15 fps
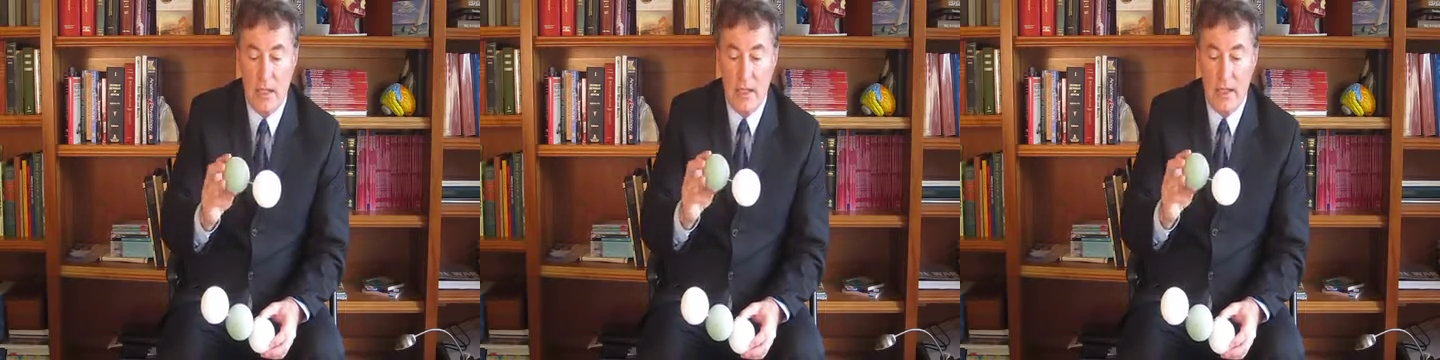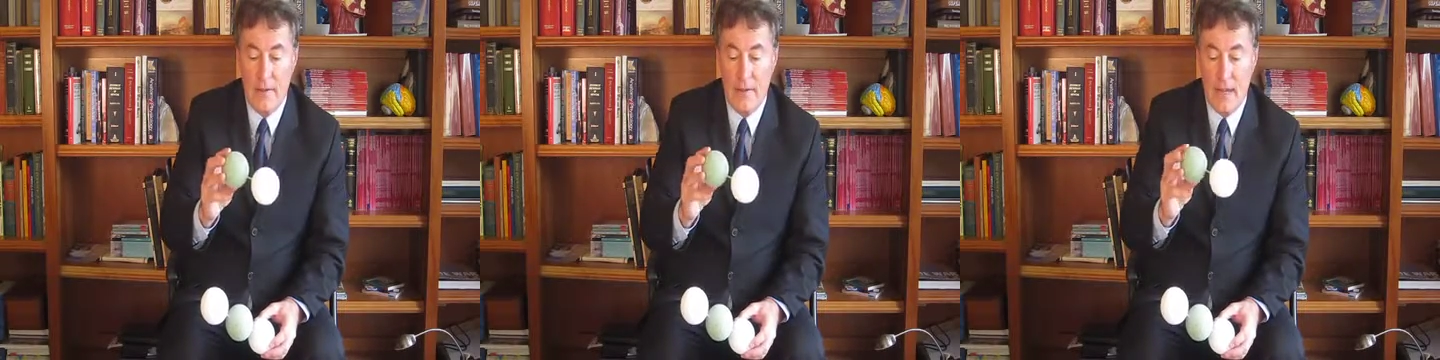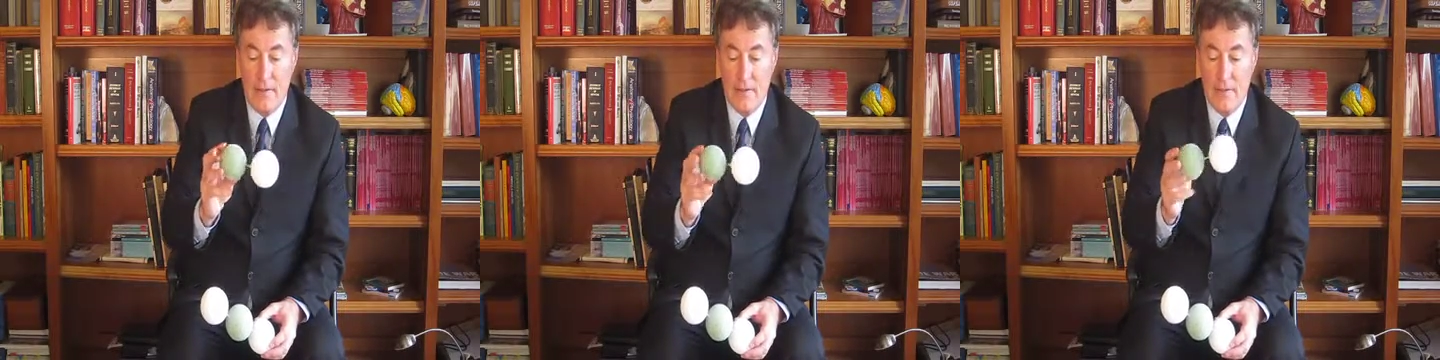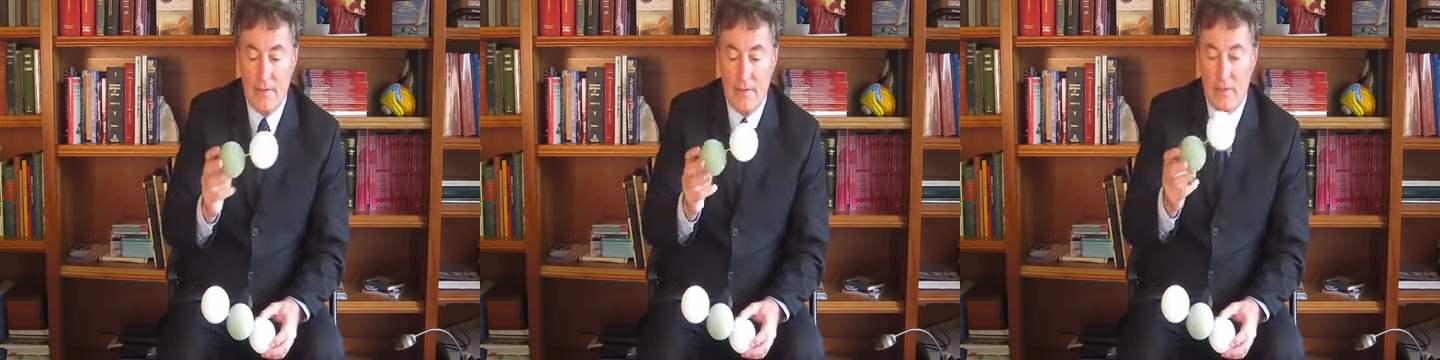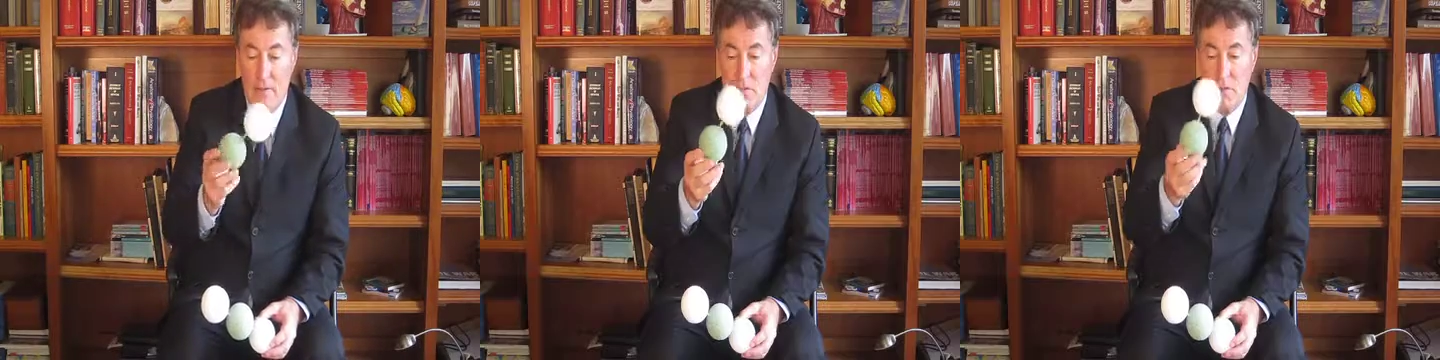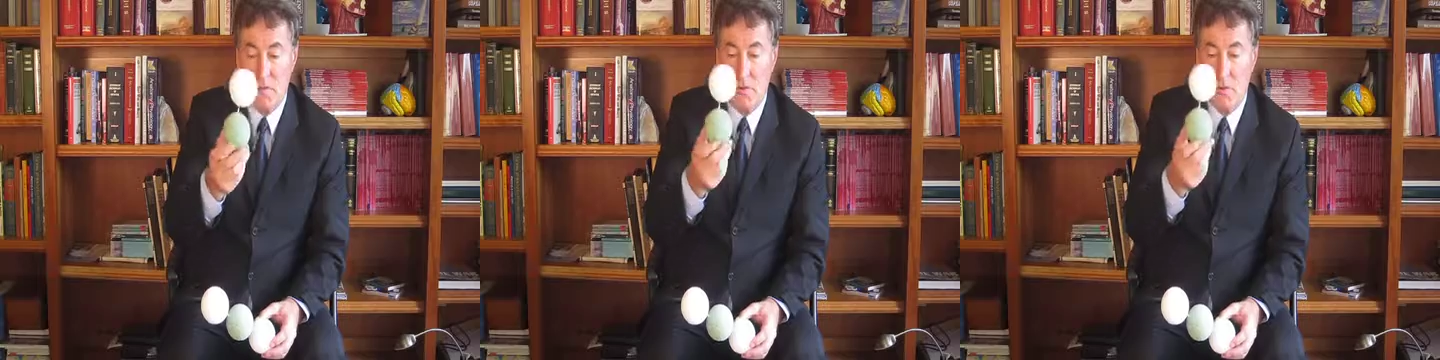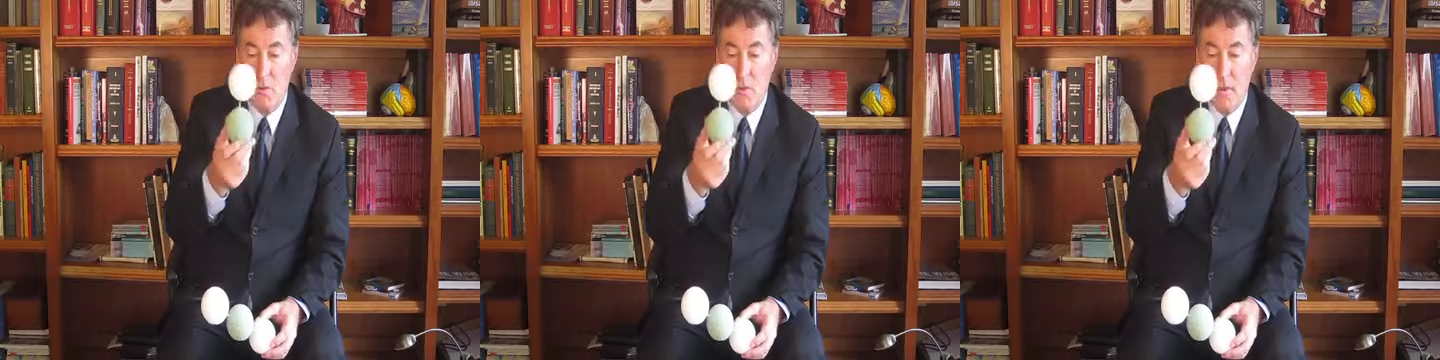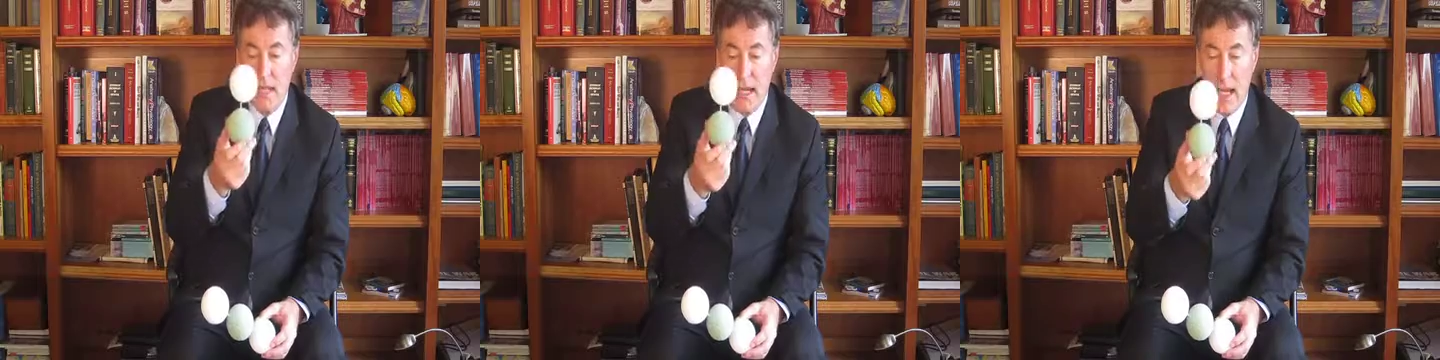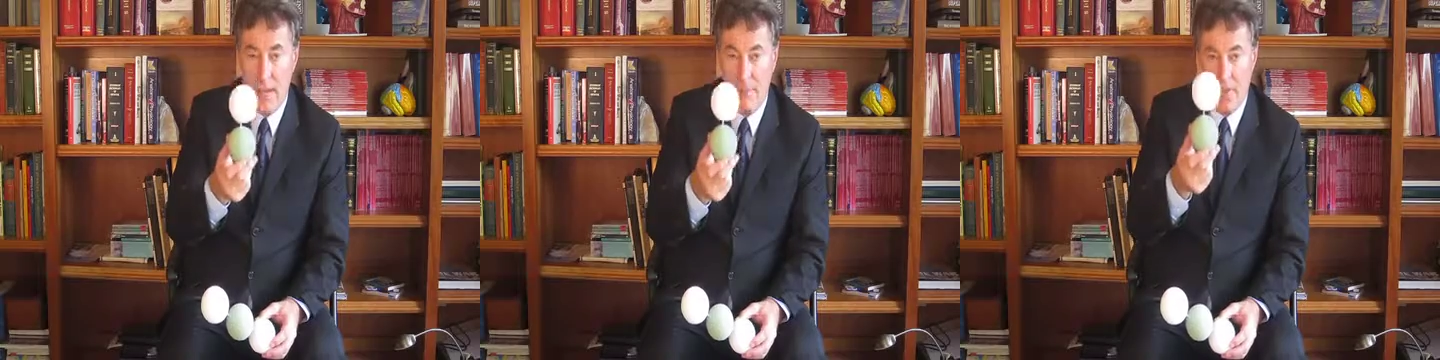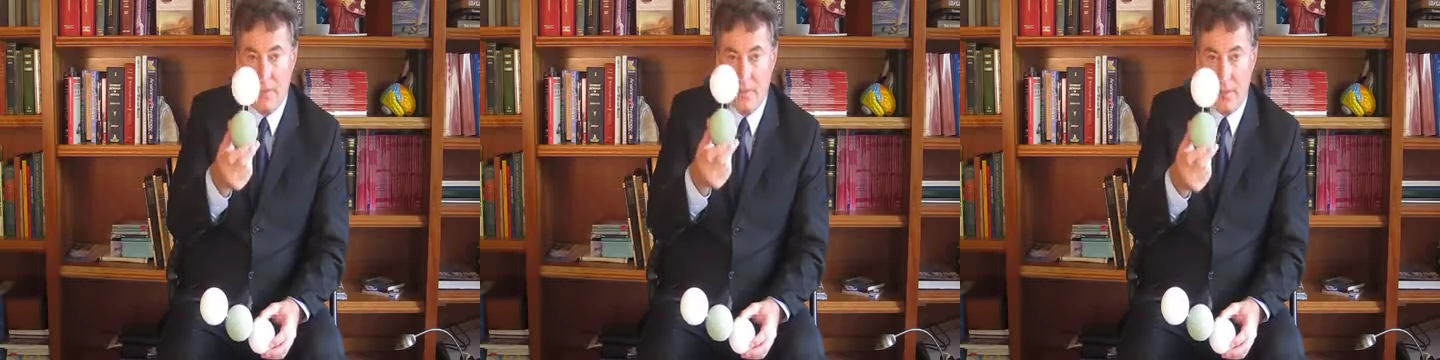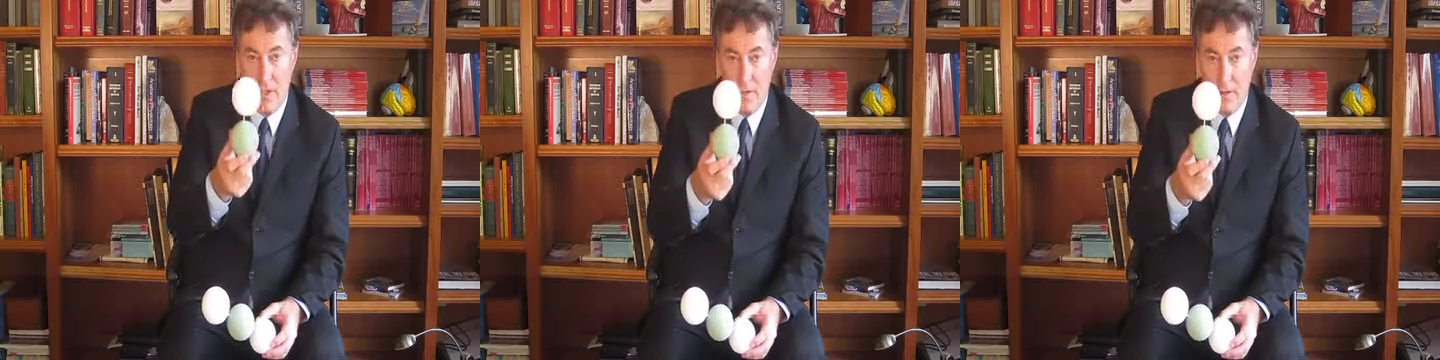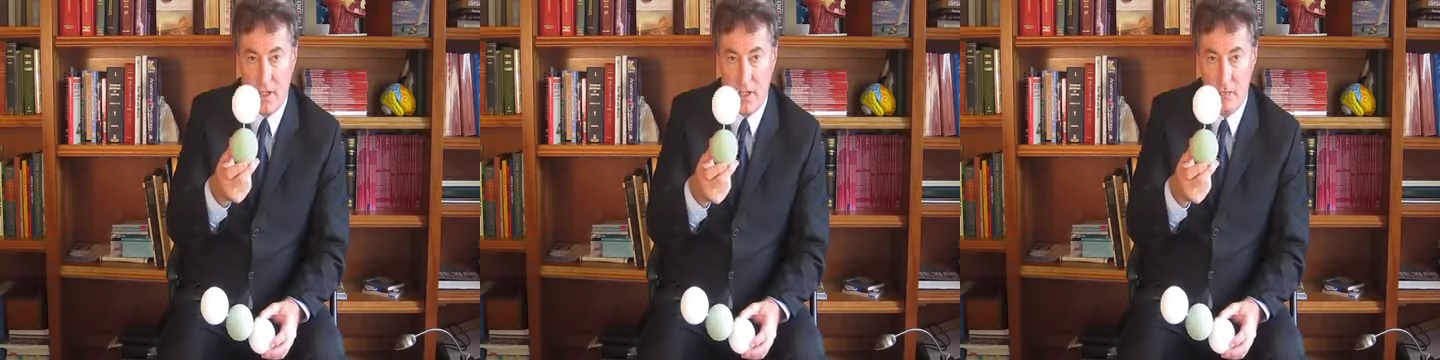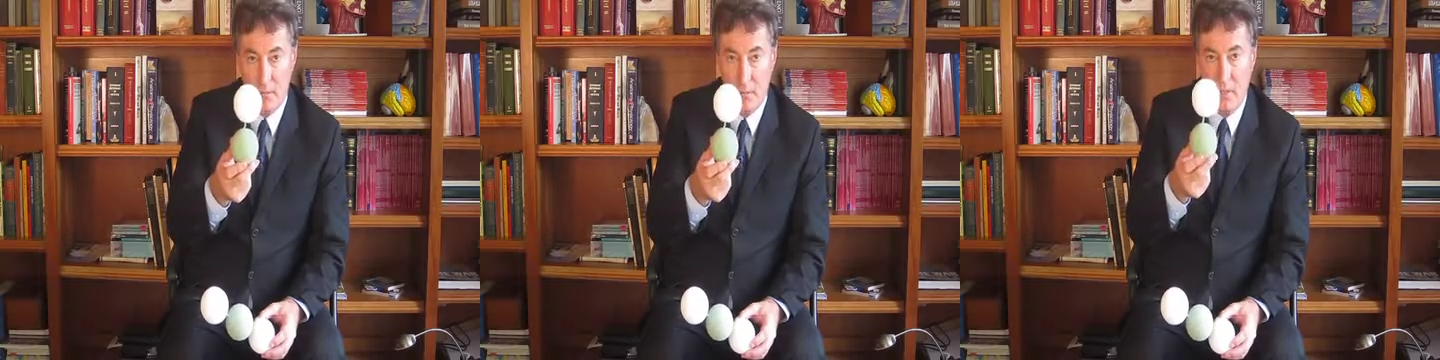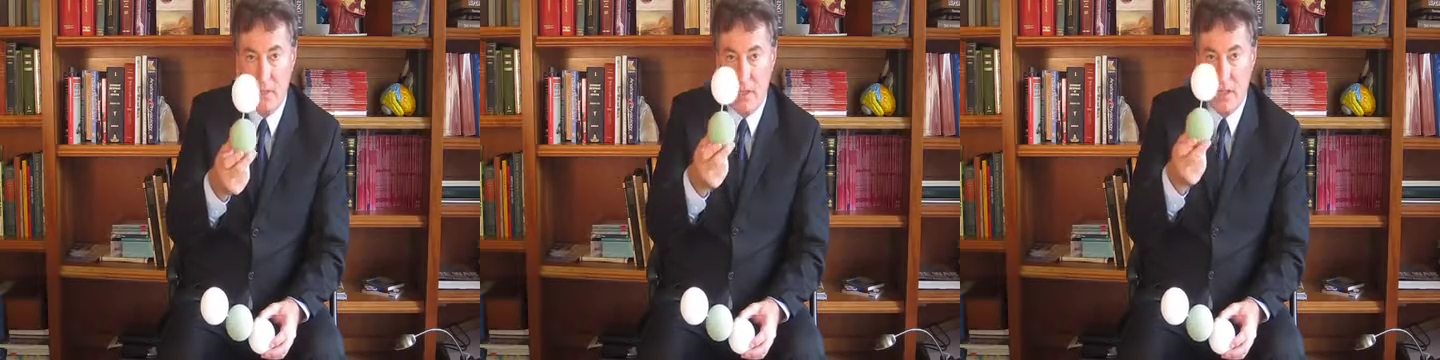And that's what happens when you have carbon,